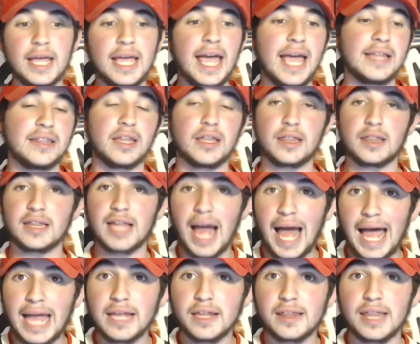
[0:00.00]
and the
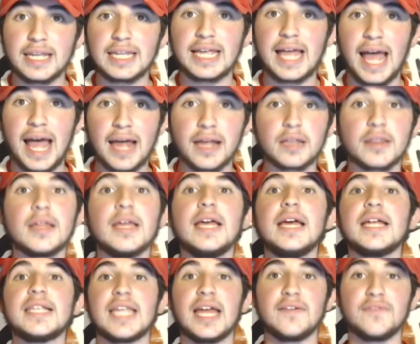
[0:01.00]
size that he has
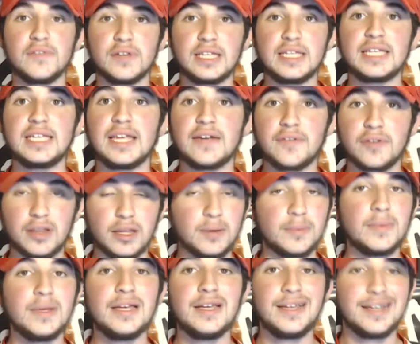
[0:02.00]
definitely gives him
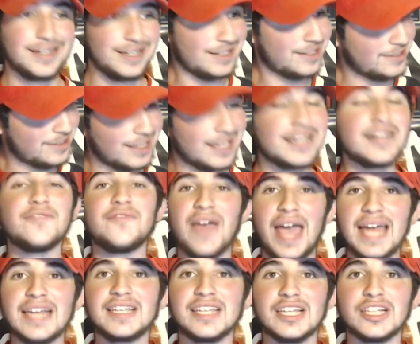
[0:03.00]
uh, an
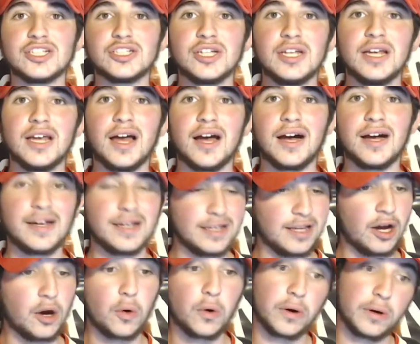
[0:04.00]
advantage uh,
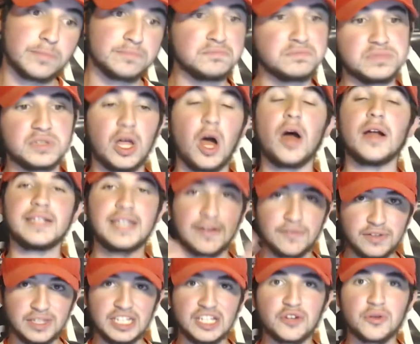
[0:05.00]
or
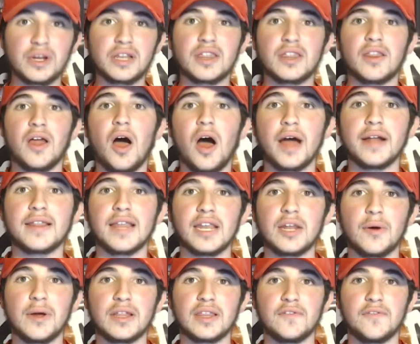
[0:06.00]
definitely increases the odds
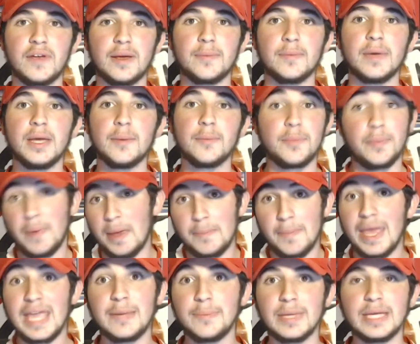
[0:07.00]
anyways of him
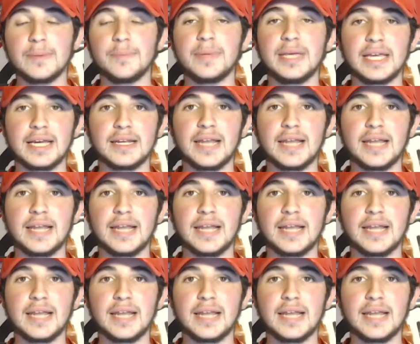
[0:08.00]
maybe being an